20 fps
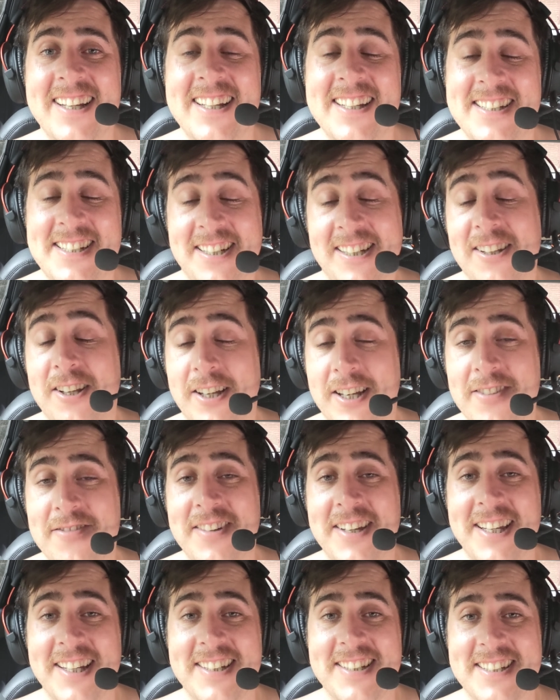She'd look at
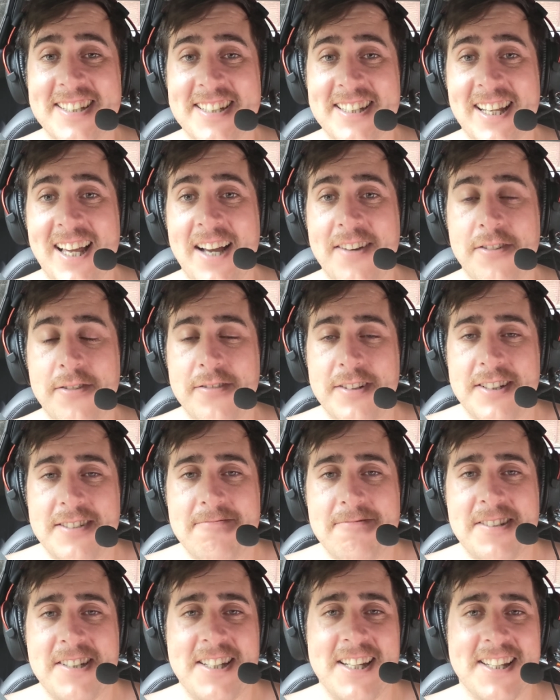me and just laugh. I mean,
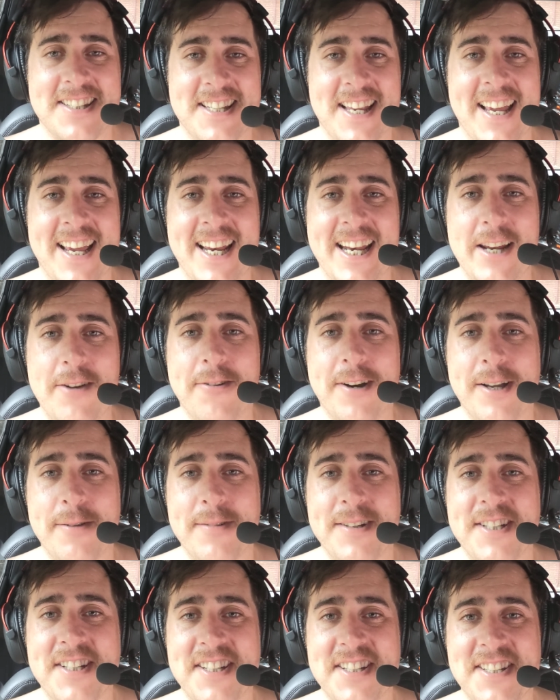she does it anyway,
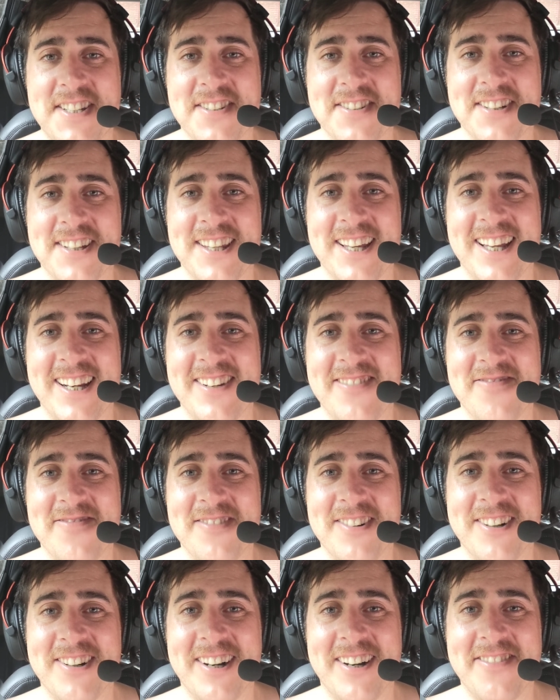but she's doing that
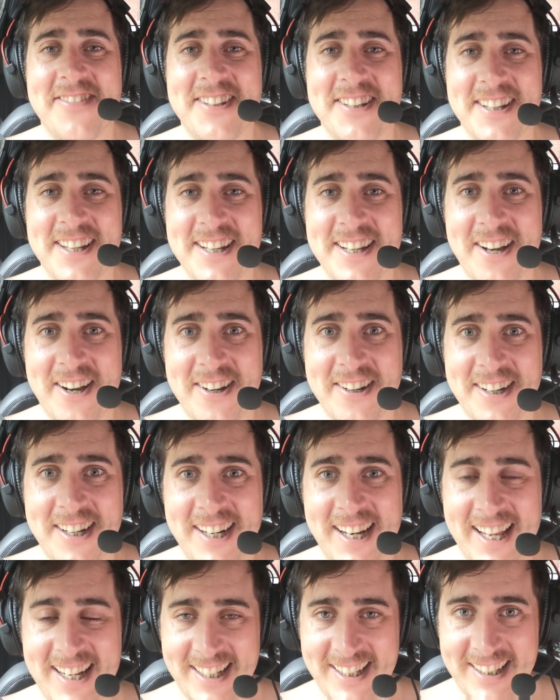more often than not
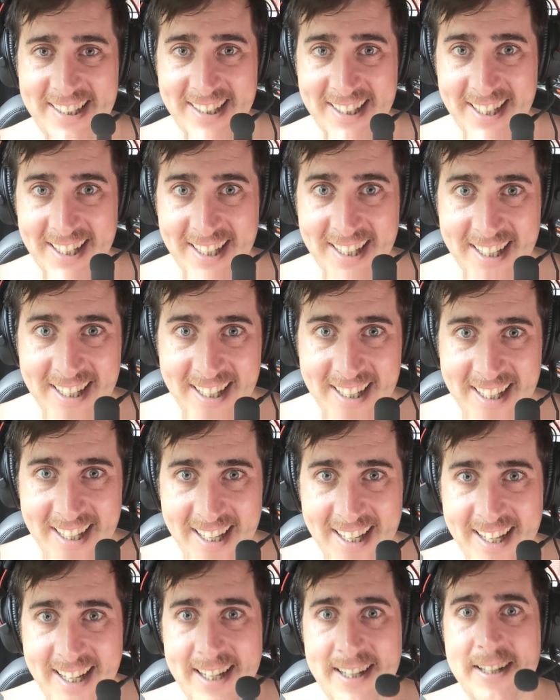lately.
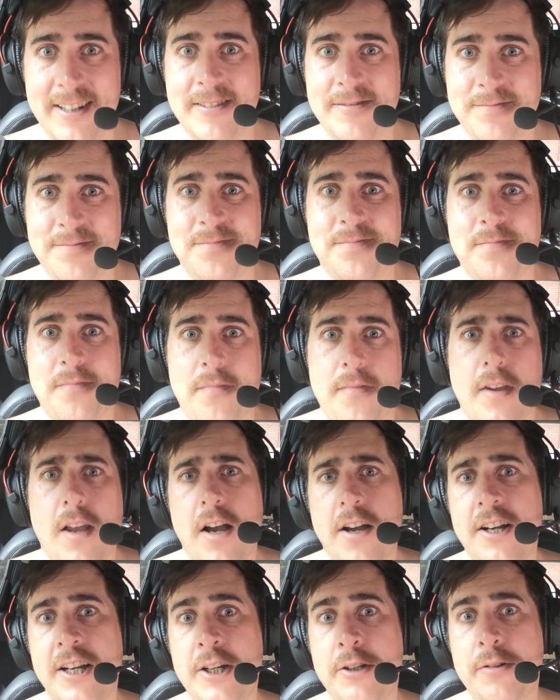
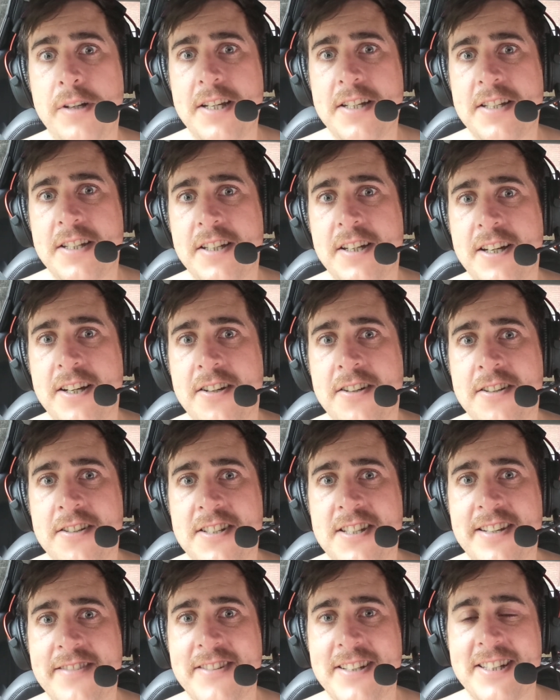Only a week to go,
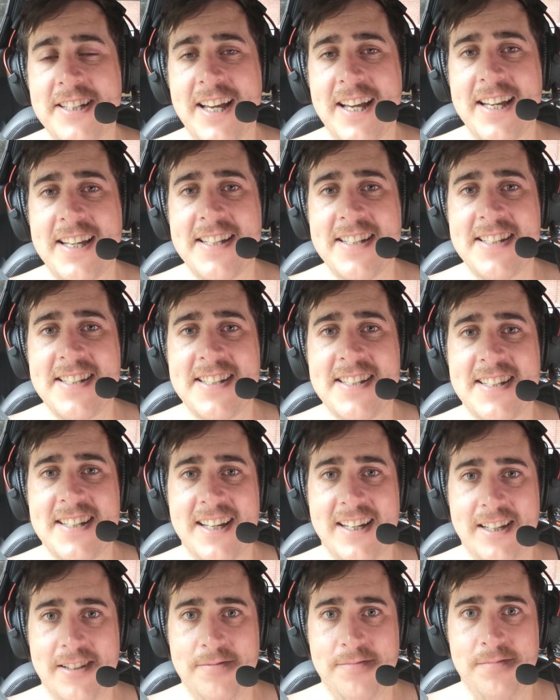7 days.
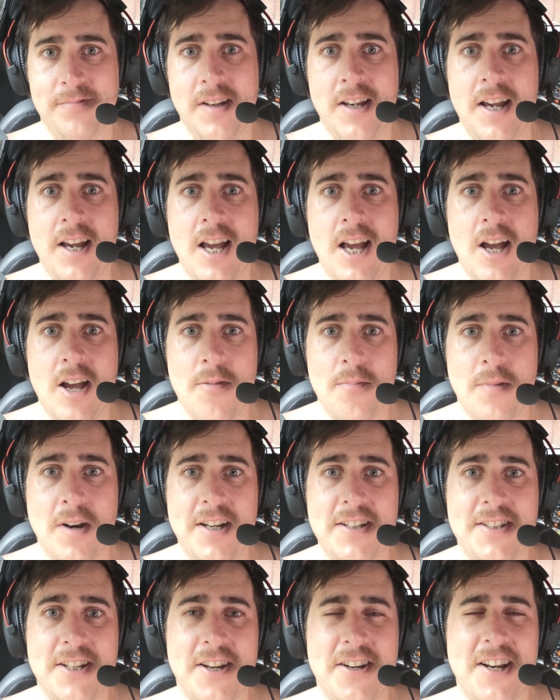My
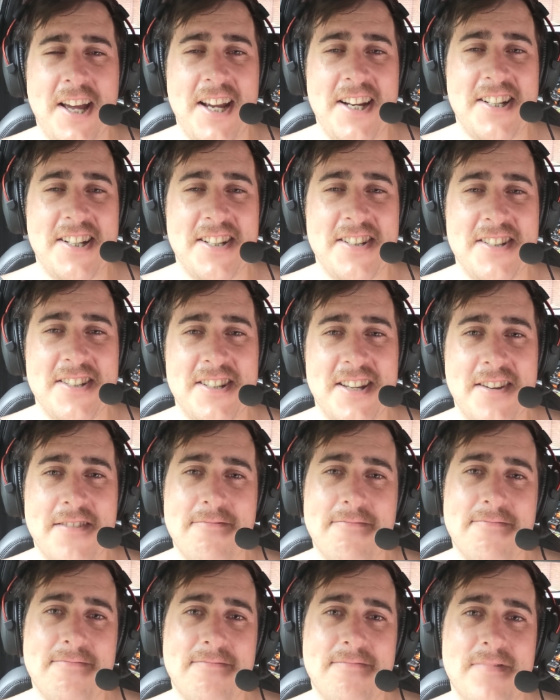donations
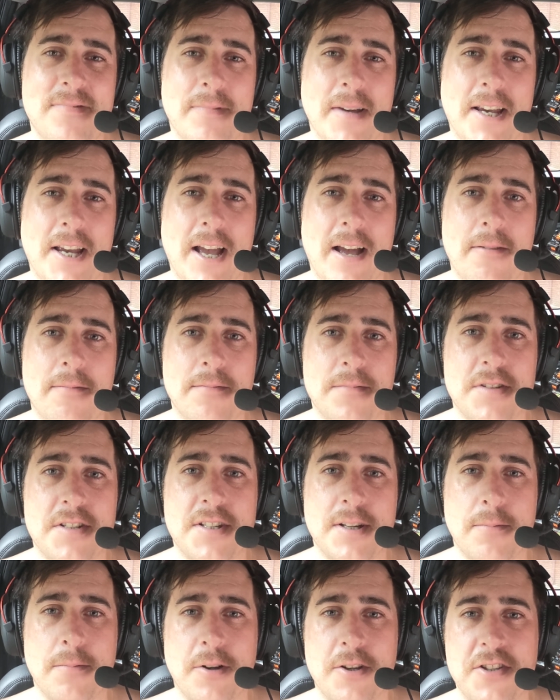have become
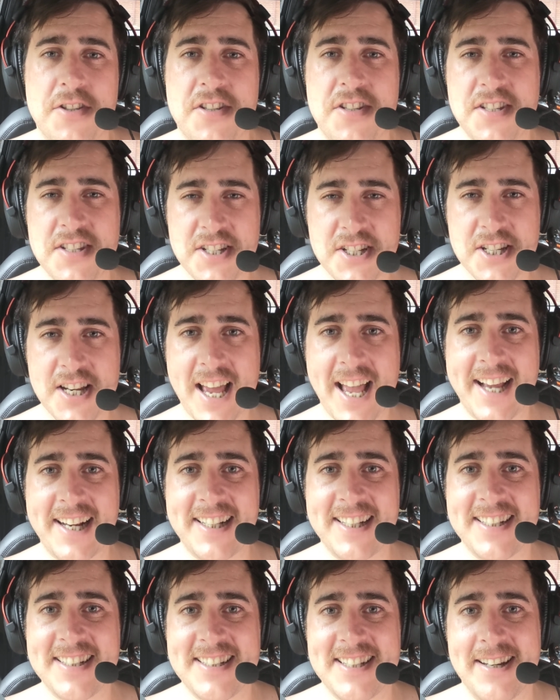somewhat
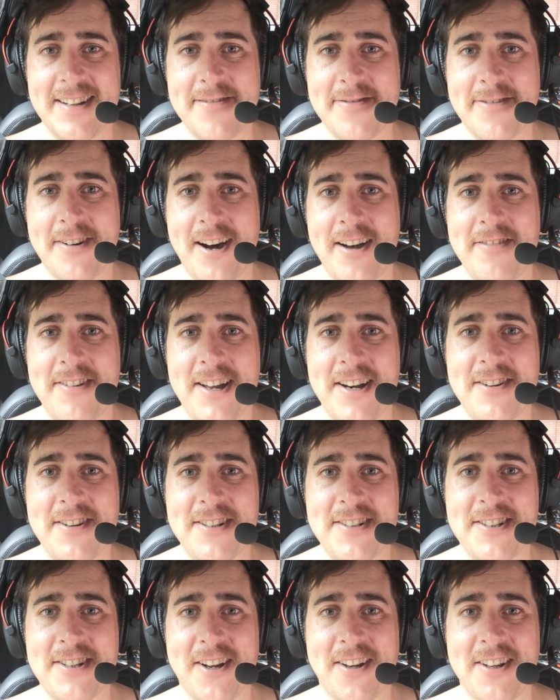stagnant at
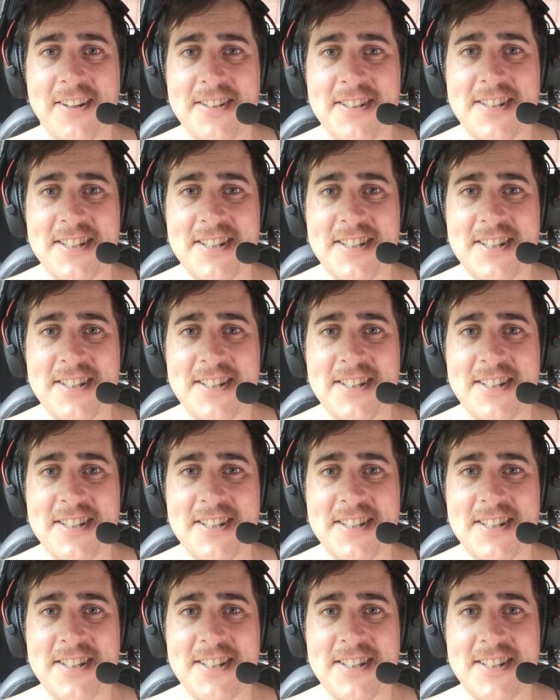$500.